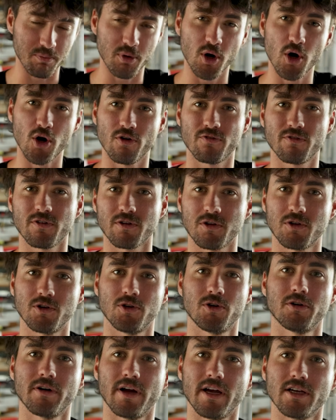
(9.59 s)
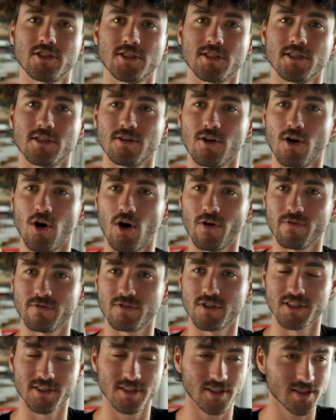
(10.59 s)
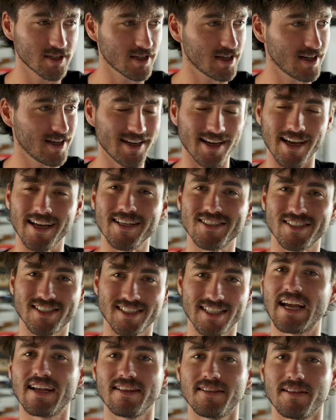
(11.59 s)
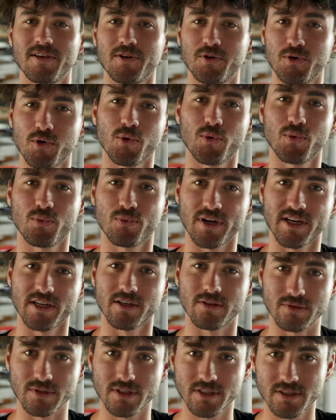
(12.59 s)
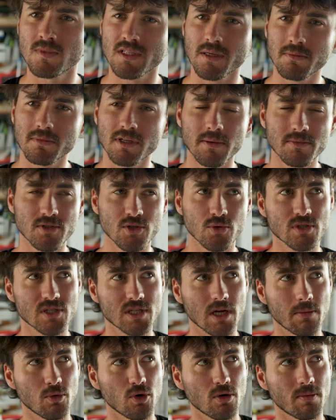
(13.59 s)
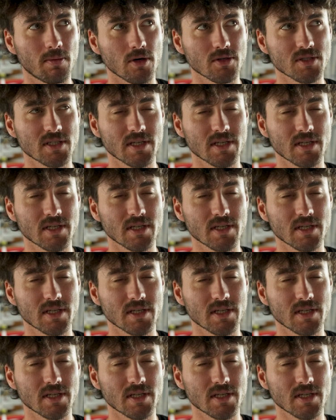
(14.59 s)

perfect curation of just insanely cool reels. Sometimes you'll stumble upon